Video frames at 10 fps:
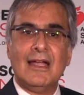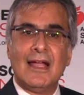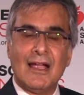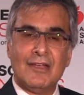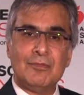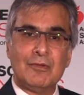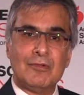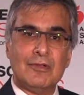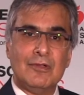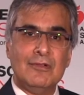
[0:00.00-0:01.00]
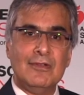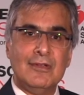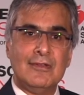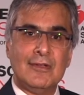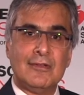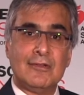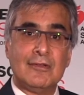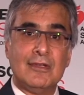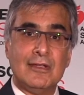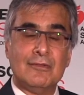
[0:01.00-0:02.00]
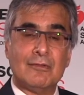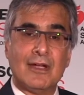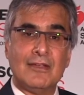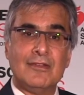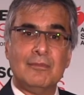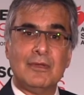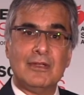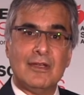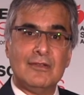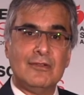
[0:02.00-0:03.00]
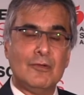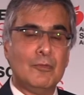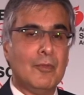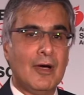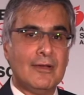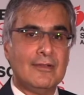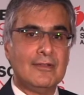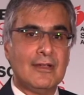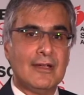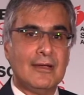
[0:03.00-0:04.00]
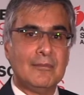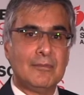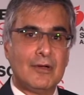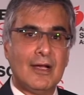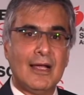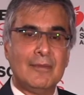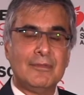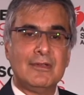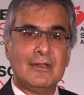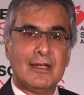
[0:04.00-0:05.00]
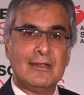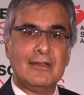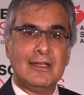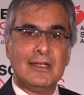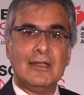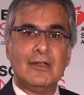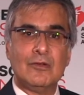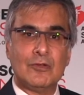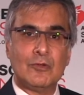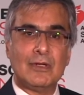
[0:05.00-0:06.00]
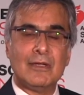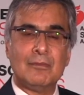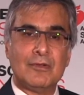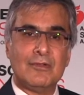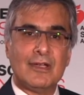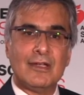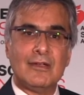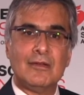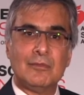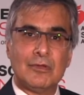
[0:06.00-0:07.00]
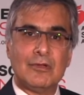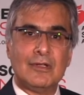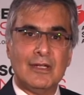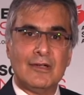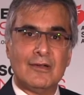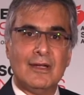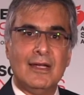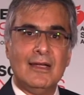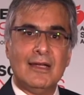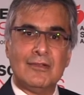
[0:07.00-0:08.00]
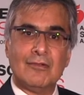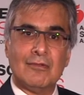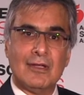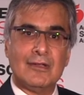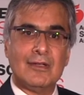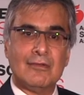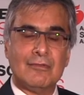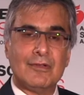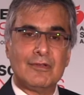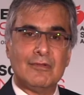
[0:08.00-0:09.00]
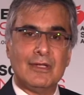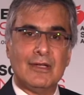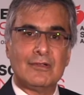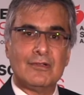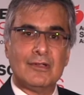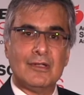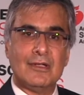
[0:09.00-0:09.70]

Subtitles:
Aspirin reduces these rates, but does so modestly, perhaps 19 or 20% per year as a relative risk reduction.